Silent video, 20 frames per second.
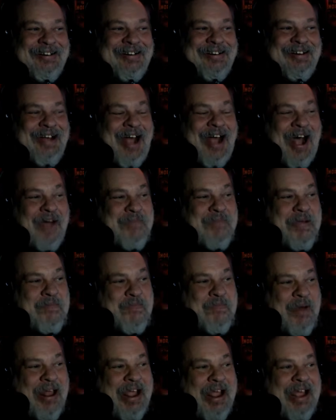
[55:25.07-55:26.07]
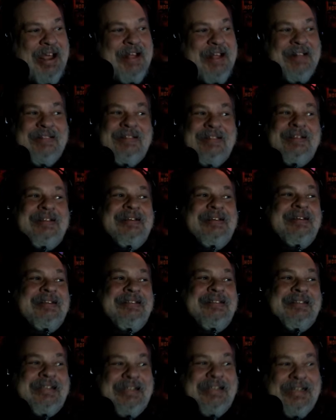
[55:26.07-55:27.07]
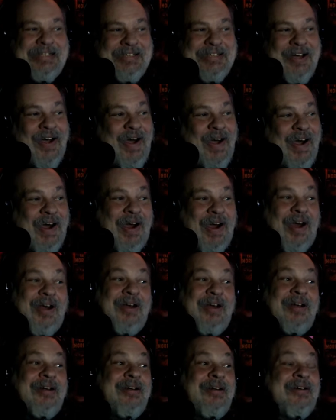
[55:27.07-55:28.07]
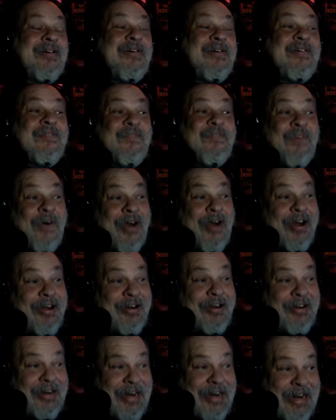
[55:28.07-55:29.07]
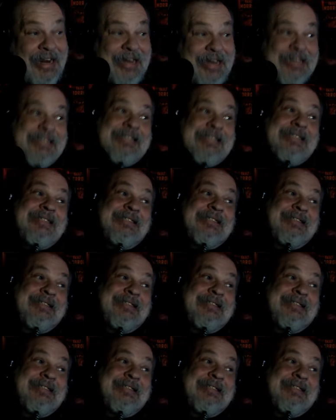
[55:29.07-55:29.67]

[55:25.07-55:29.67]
I've been playing the guitar for at least